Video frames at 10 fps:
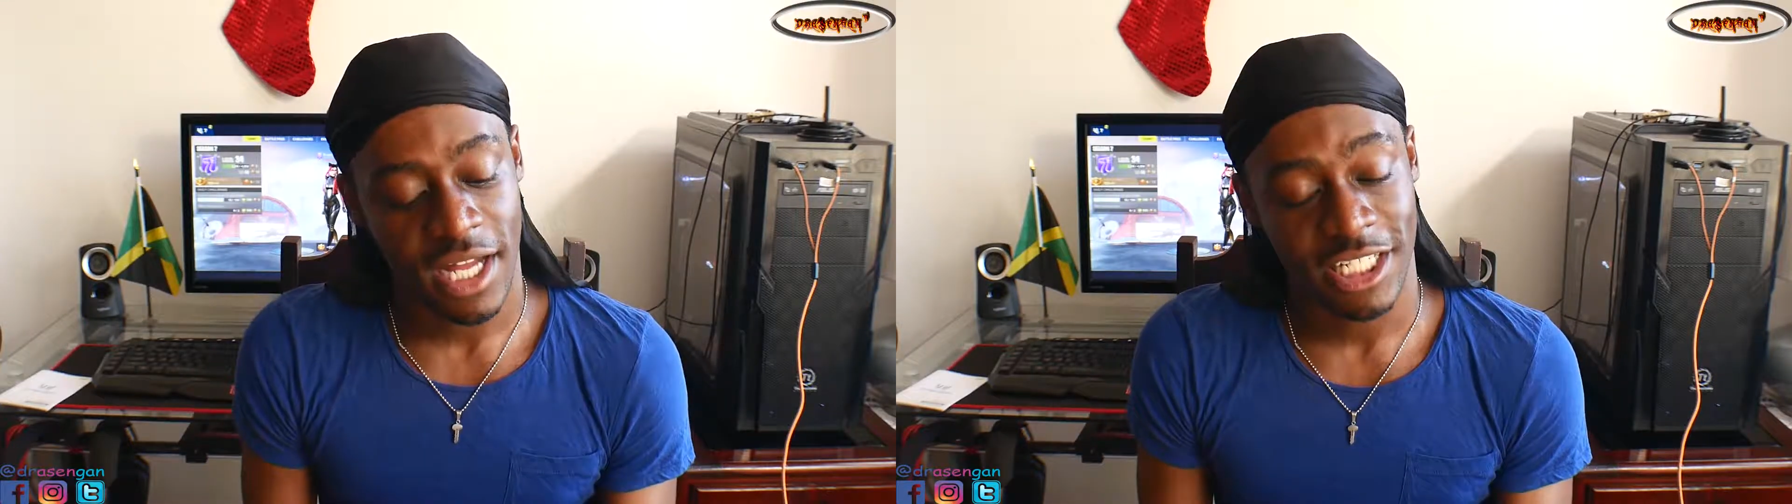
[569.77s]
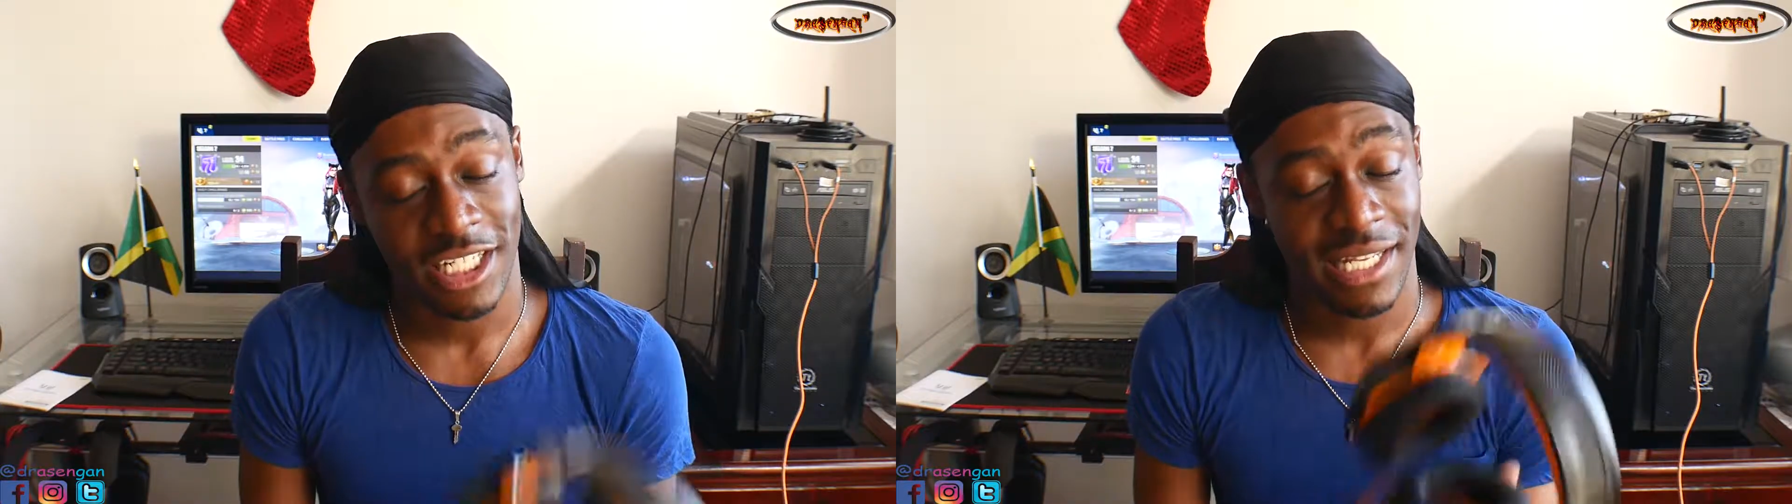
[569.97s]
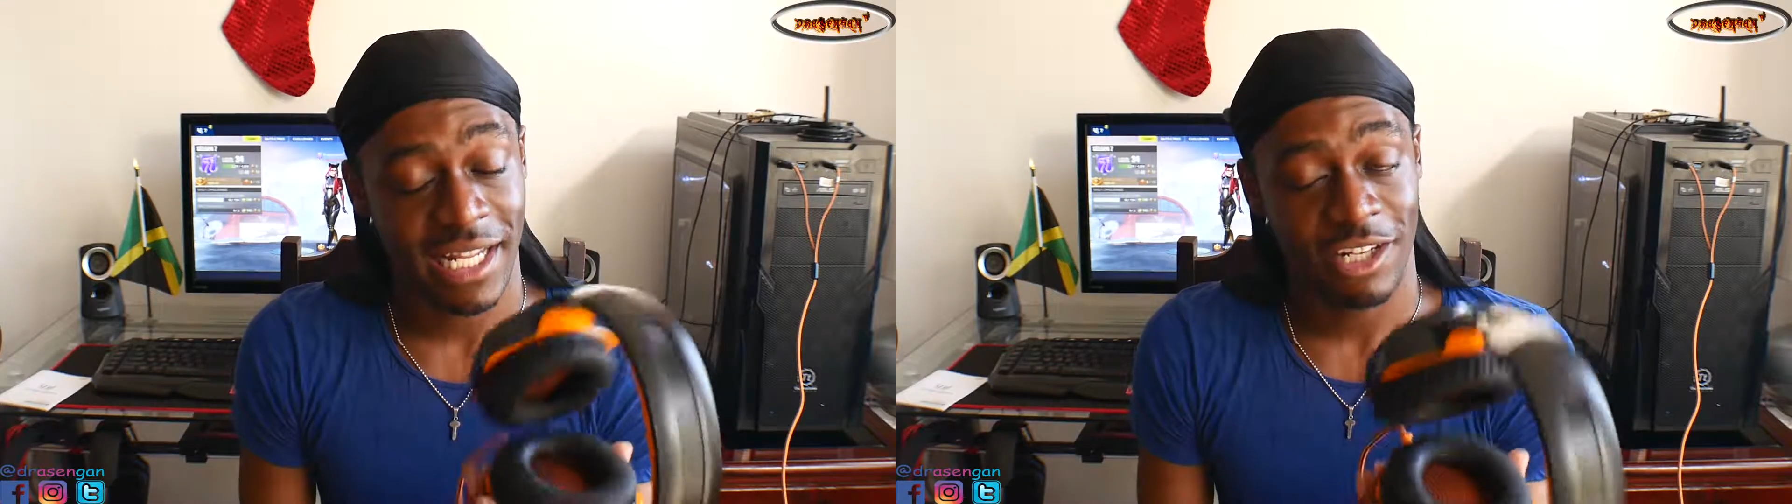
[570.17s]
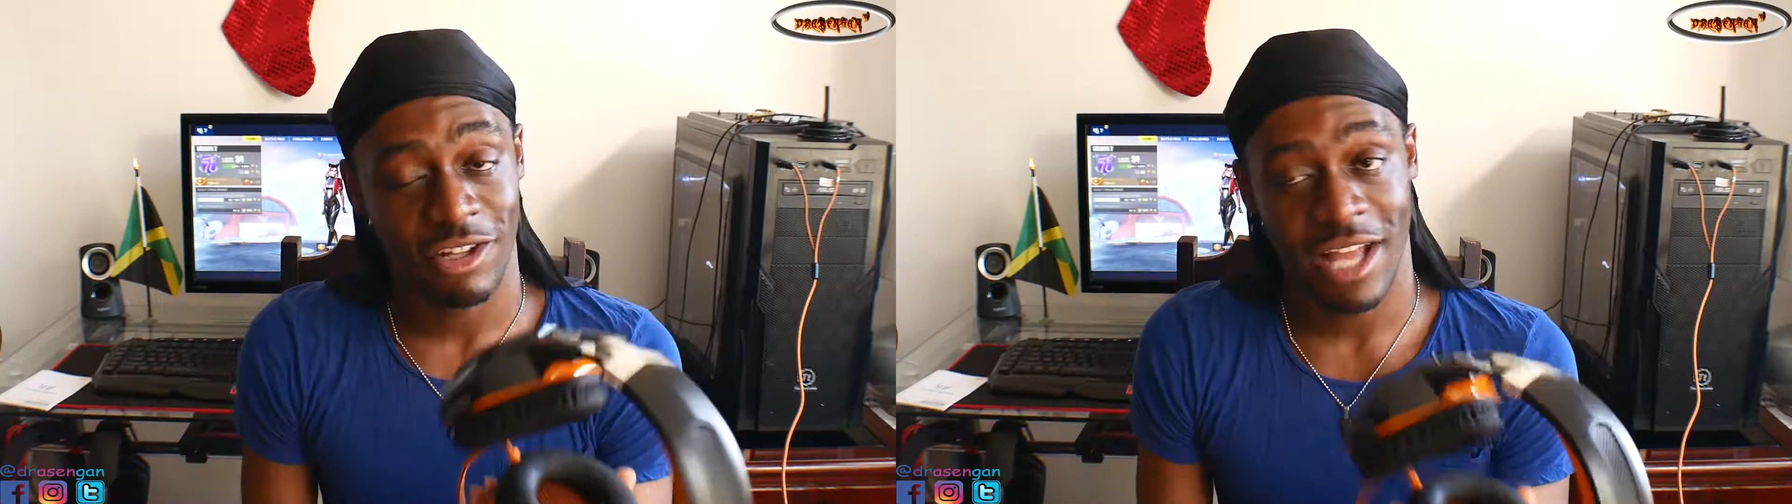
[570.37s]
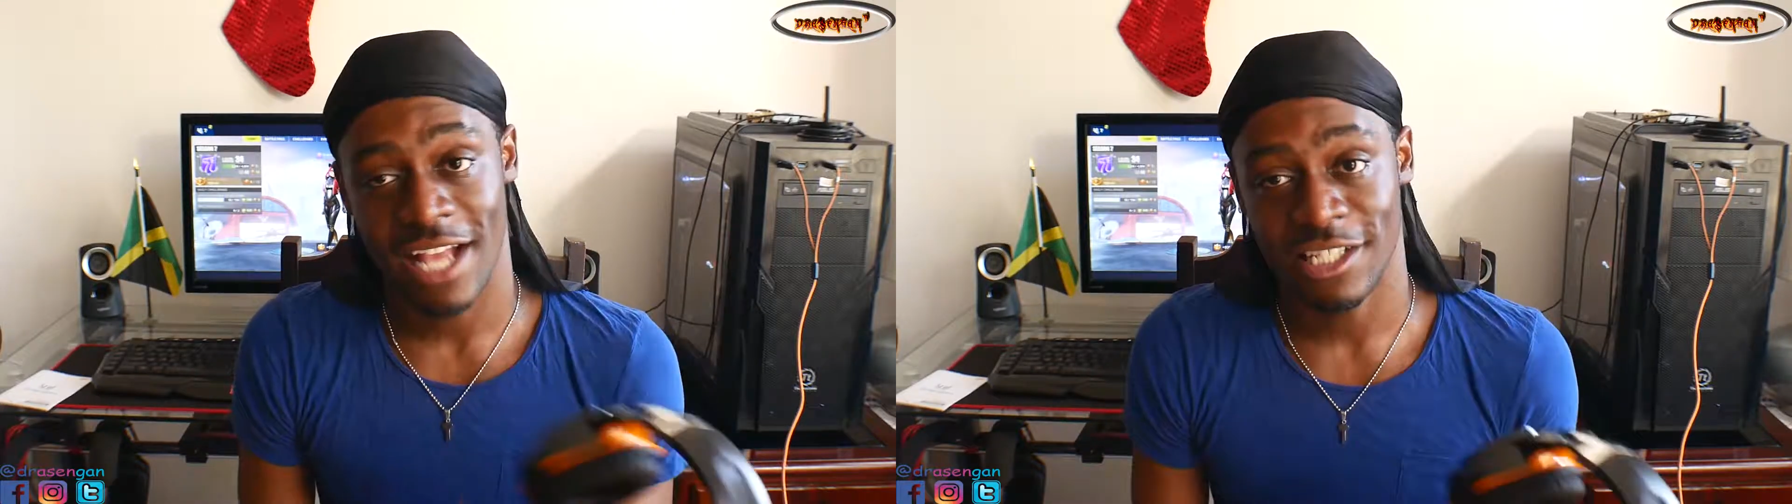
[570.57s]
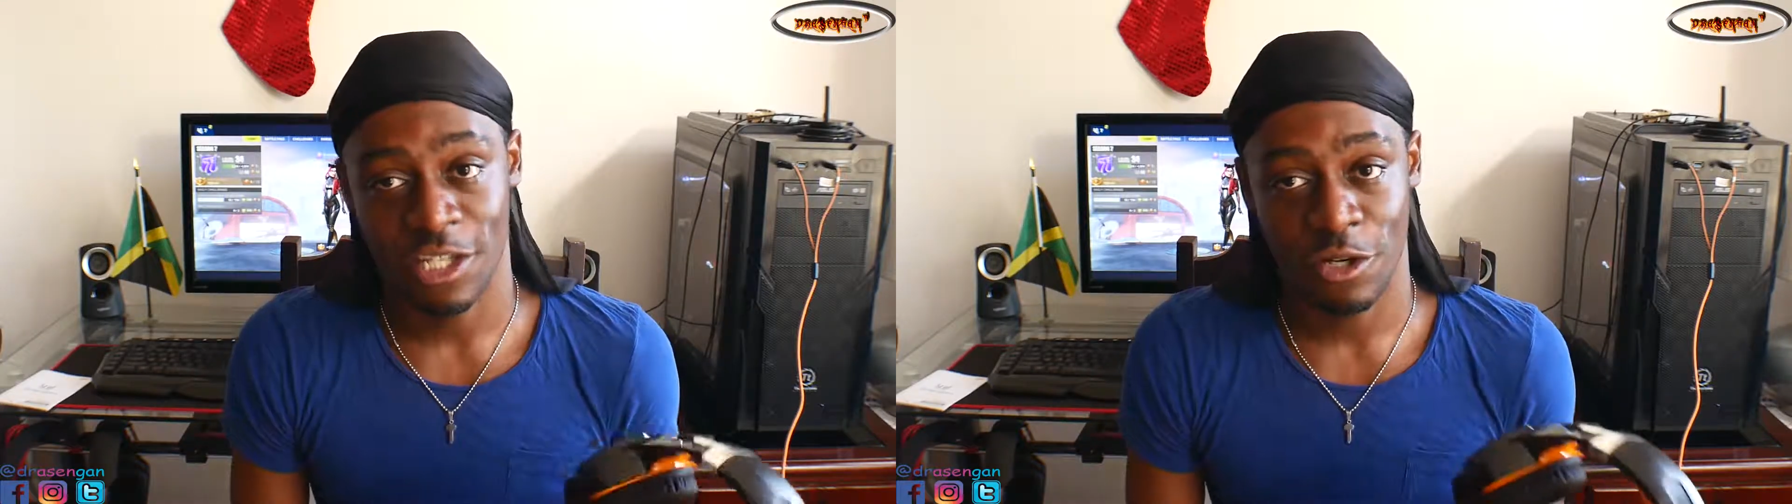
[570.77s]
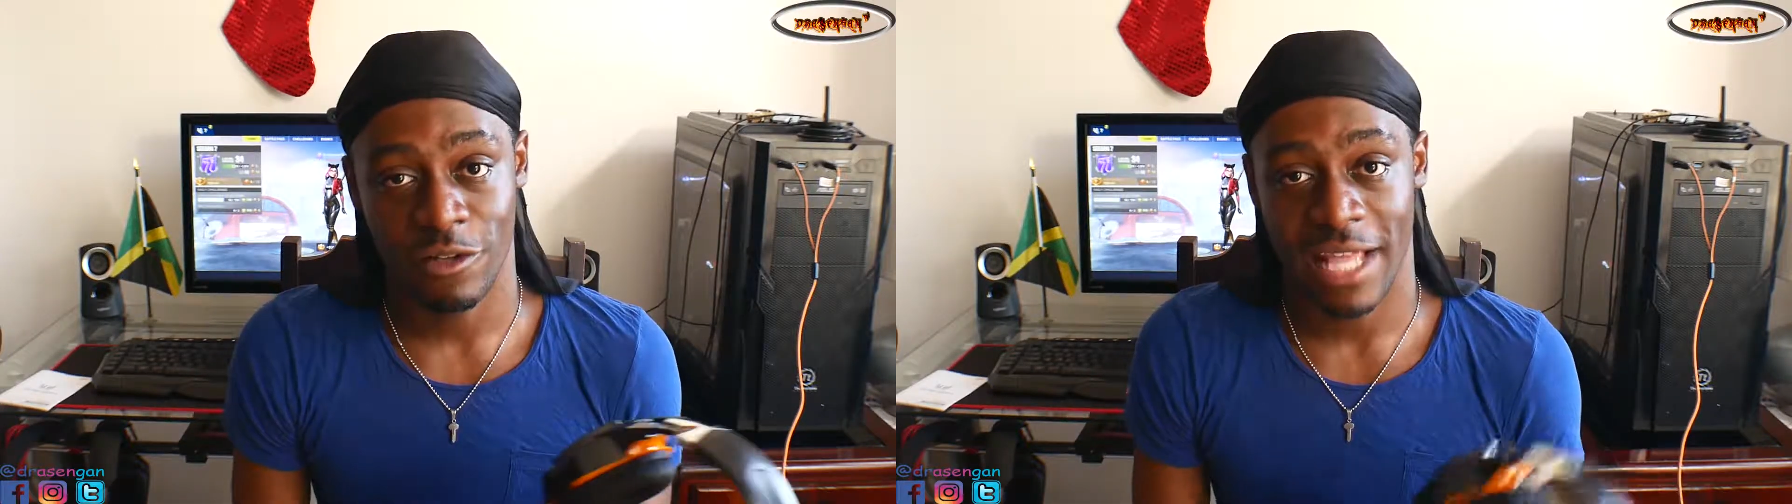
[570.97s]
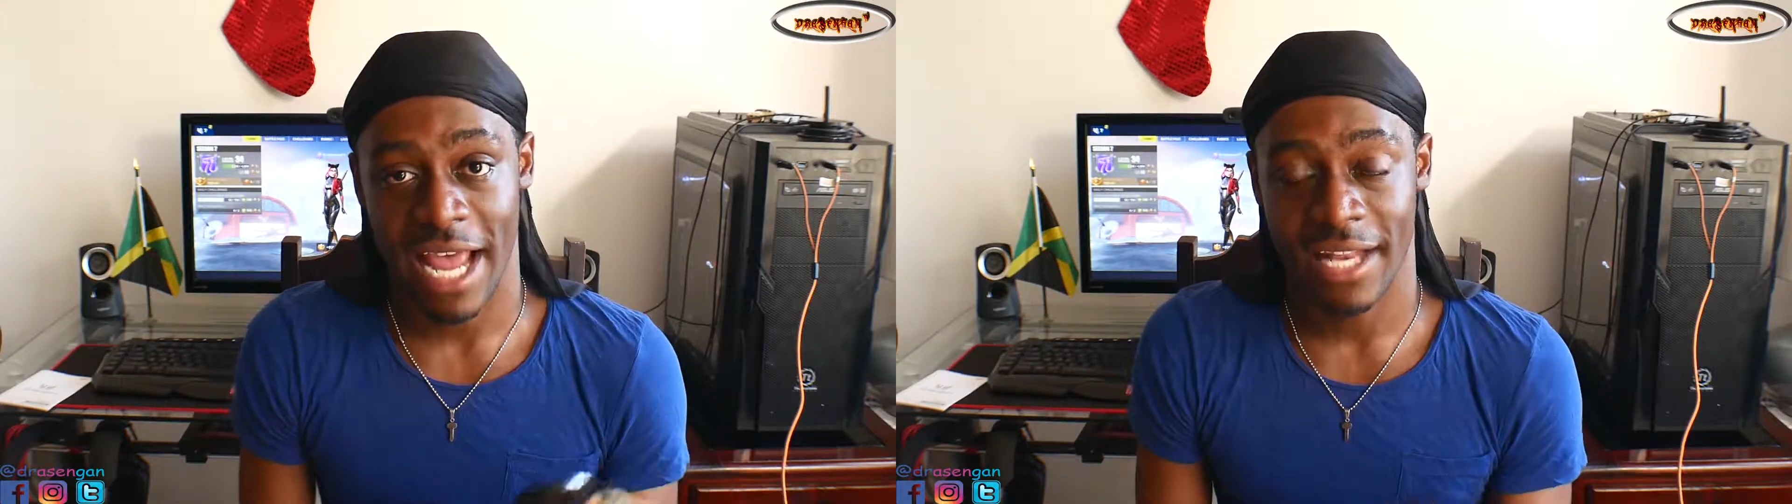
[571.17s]
Just letting you guys know
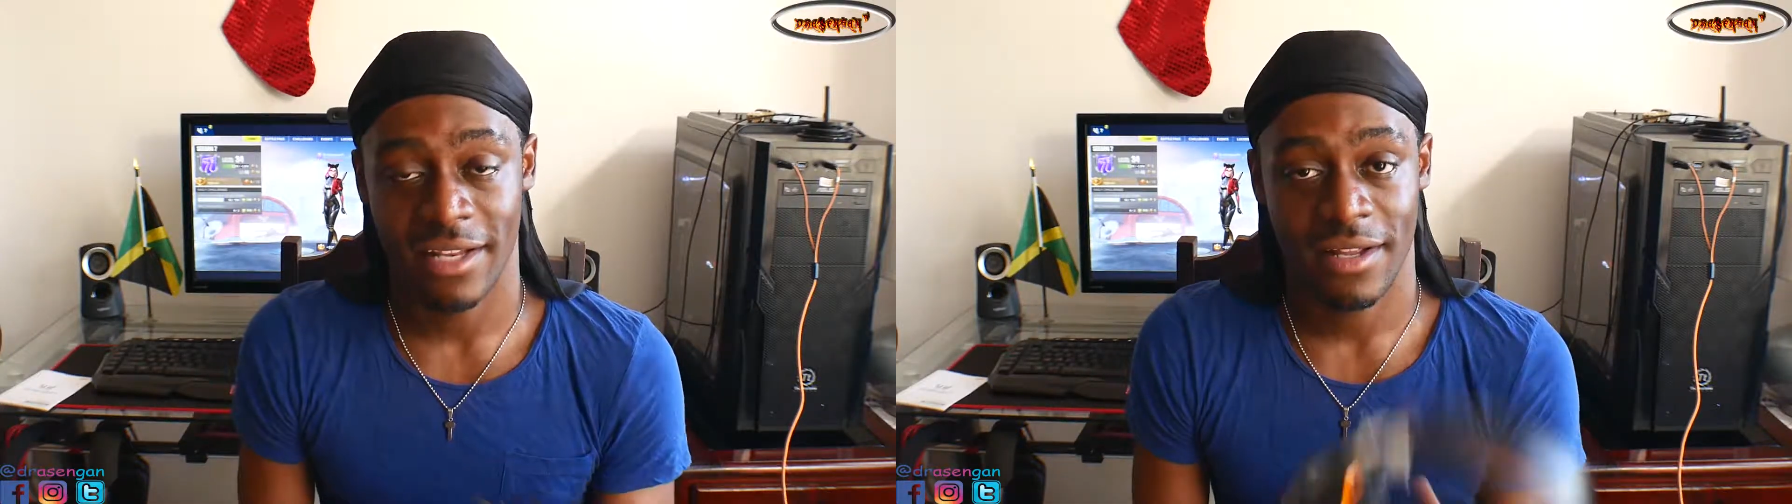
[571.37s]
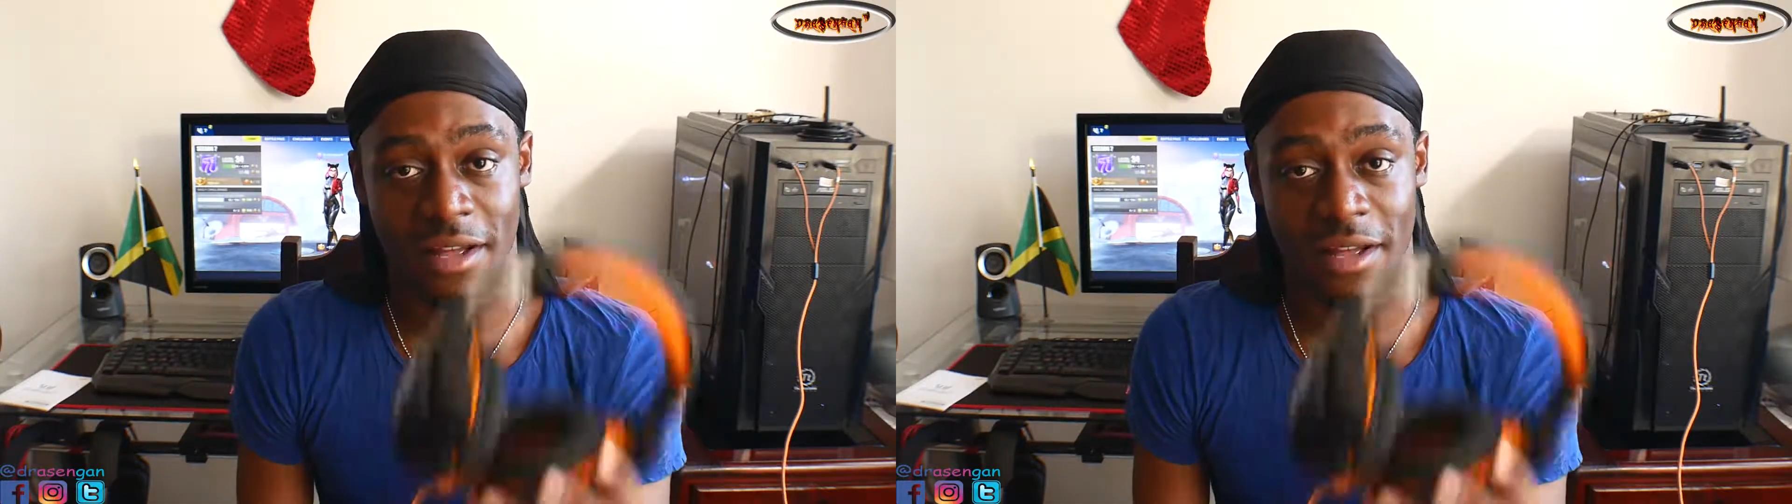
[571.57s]
that